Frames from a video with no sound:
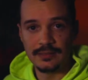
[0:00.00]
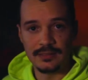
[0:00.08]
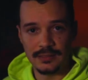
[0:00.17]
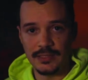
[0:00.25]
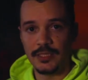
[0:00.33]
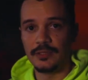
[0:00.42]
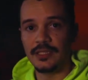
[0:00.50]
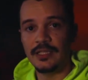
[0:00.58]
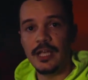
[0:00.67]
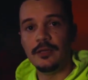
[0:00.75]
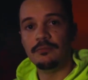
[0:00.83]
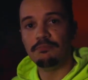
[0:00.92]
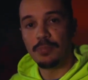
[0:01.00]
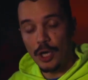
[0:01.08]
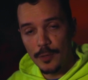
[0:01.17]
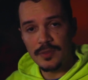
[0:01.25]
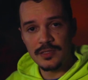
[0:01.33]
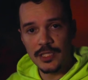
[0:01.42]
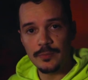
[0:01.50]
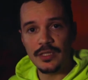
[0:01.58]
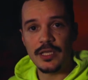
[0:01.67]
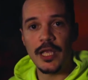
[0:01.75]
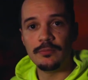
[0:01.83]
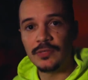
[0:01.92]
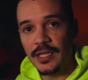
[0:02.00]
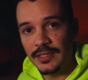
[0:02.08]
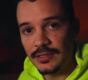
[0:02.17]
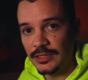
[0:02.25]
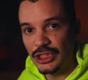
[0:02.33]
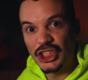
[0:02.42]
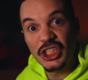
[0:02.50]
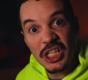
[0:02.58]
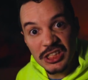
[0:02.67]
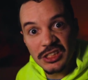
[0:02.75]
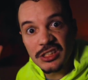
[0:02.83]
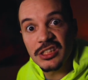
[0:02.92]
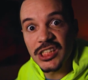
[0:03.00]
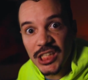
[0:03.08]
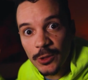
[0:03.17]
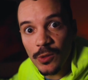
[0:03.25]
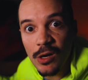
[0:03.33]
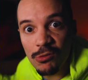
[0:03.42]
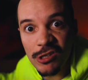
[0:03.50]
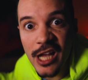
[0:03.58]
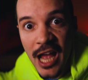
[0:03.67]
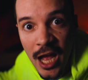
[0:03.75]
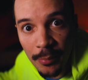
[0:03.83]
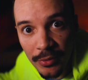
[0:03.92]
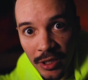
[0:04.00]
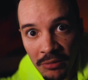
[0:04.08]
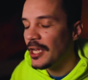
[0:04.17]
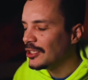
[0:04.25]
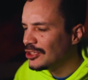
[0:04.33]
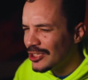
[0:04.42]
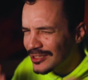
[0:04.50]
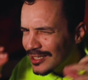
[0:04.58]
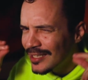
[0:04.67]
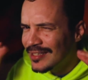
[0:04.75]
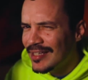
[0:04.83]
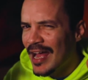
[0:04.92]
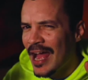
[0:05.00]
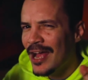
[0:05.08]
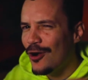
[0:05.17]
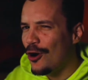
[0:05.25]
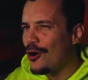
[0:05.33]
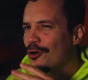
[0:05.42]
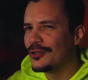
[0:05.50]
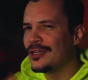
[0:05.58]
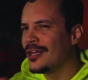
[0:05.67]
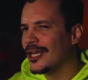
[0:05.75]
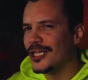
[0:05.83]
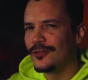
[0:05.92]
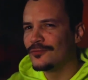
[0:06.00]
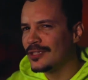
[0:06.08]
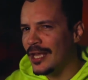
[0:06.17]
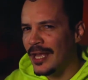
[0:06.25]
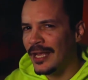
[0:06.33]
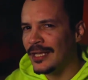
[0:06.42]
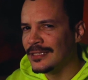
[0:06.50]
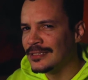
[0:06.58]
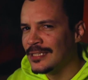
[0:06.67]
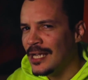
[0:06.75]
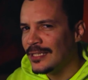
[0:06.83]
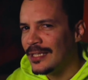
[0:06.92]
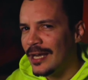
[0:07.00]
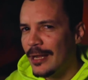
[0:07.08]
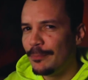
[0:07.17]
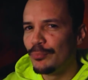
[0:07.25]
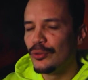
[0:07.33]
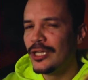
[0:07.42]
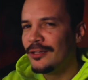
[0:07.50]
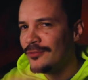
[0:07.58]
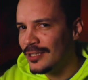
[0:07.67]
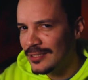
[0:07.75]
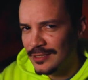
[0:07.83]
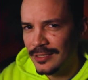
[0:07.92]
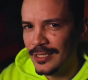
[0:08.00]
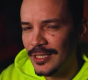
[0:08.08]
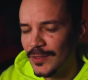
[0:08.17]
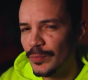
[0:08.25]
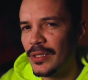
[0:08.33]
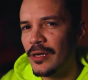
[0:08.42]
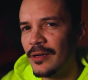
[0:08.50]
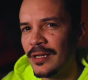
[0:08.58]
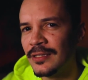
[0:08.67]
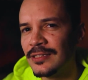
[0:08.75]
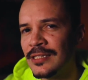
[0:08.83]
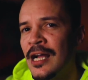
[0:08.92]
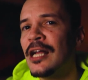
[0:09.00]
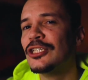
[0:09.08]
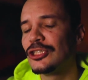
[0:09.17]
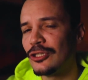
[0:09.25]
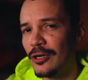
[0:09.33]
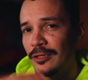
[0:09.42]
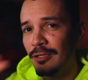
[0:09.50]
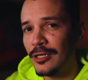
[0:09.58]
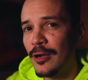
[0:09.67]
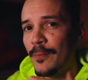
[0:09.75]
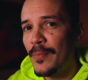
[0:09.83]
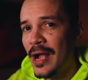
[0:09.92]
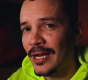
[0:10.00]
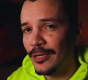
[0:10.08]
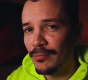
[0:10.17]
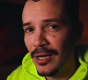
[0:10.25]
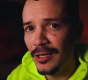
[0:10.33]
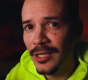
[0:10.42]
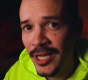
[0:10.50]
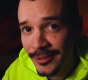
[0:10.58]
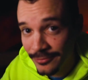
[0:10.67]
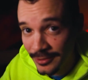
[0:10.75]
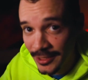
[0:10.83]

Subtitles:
this theory and purposely became lazy just to see what would happen. And just like that, all the negative things that I previously experienced started to come back in my life